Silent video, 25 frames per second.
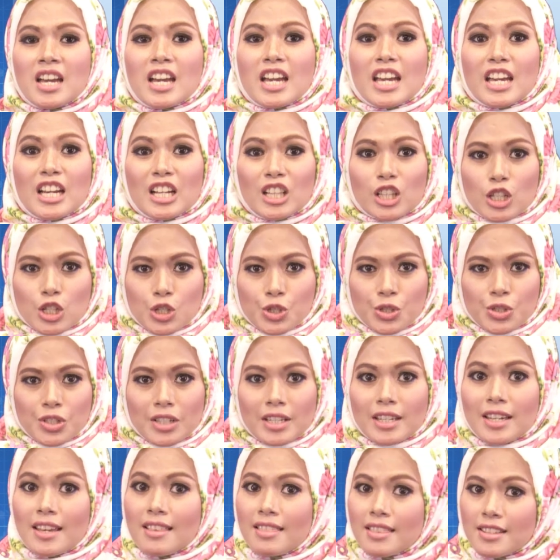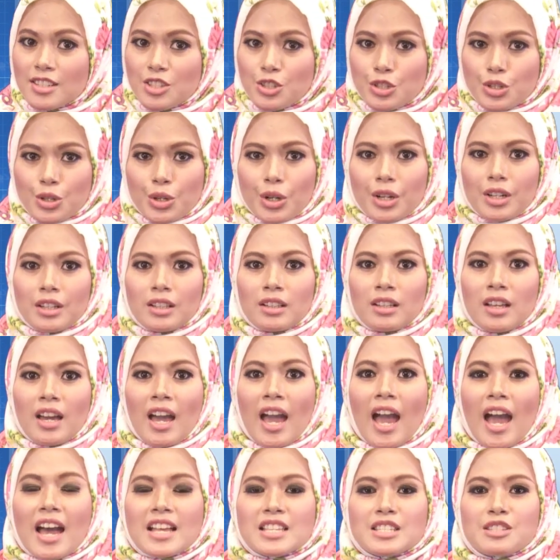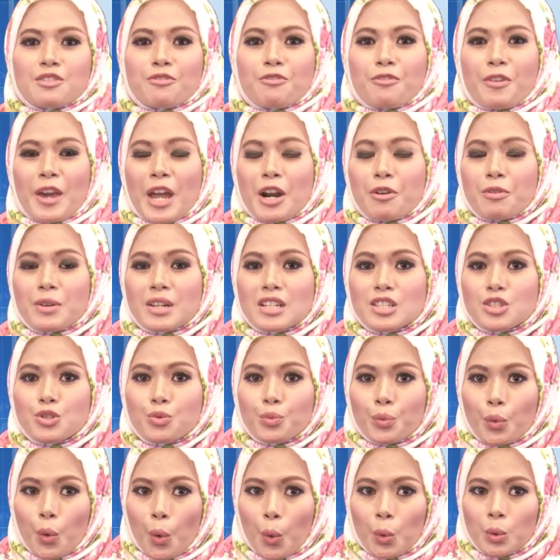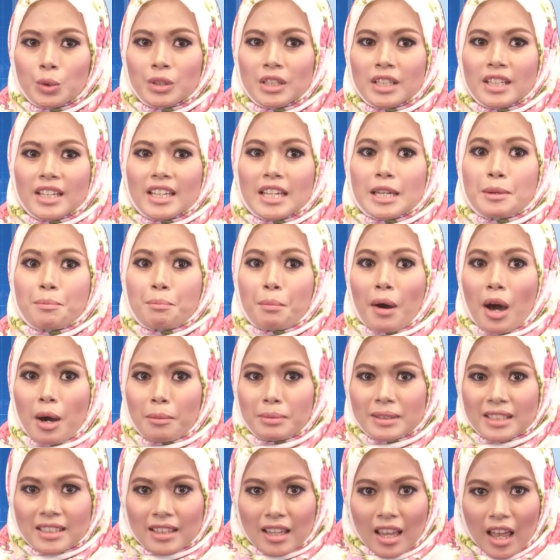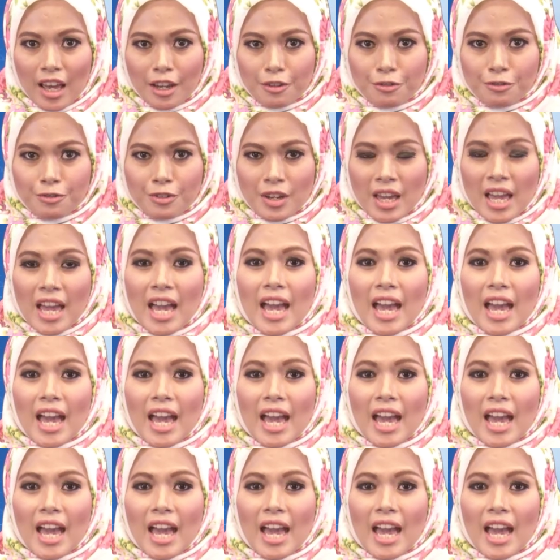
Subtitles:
English in this circle has a various role in public life